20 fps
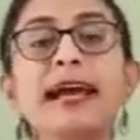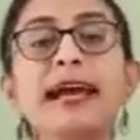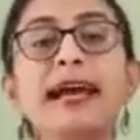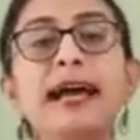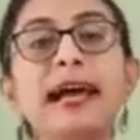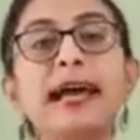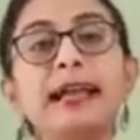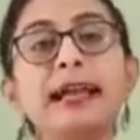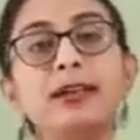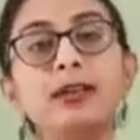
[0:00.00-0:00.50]

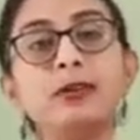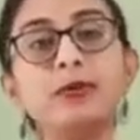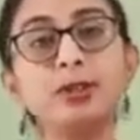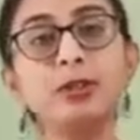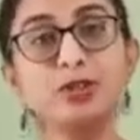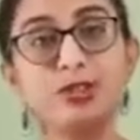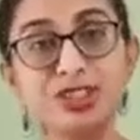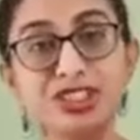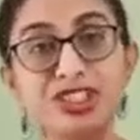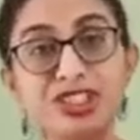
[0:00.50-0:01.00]
and which
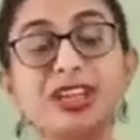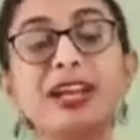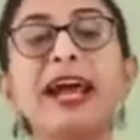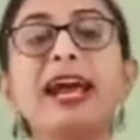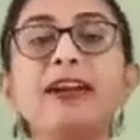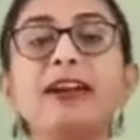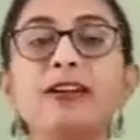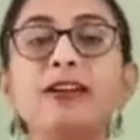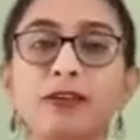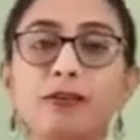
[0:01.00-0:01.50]
was
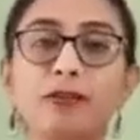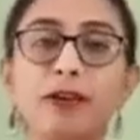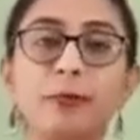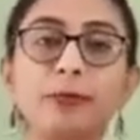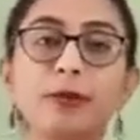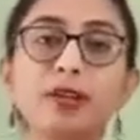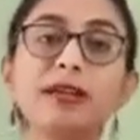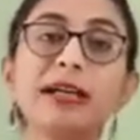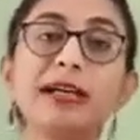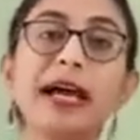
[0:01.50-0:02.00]
derived
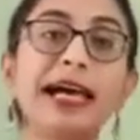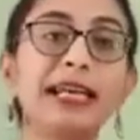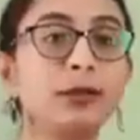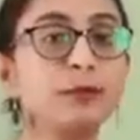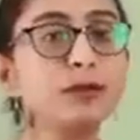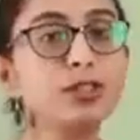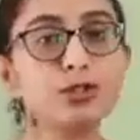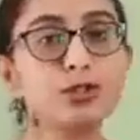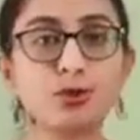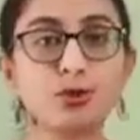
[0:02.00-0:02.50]
from the
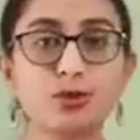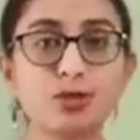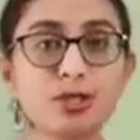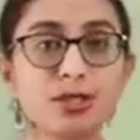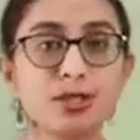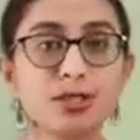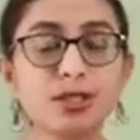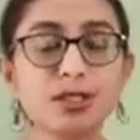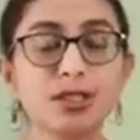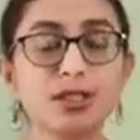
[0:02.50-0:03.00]
animal
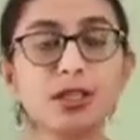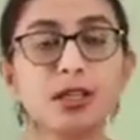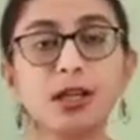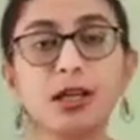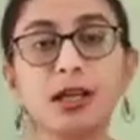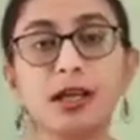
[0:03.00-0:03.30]
sources.